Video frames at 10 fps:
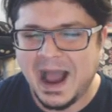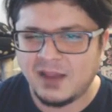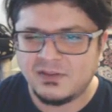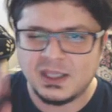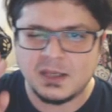
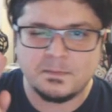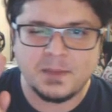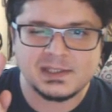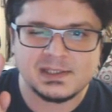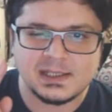I think in
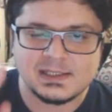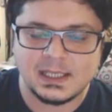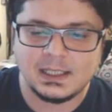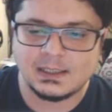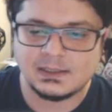PES
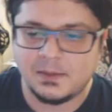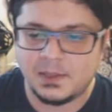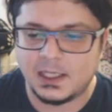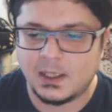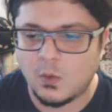16,
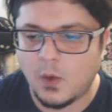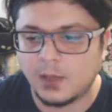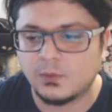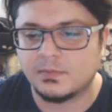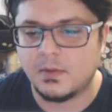containment area
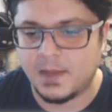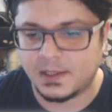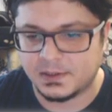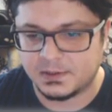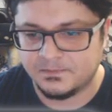wide will be
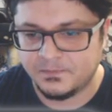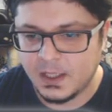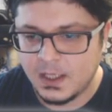better.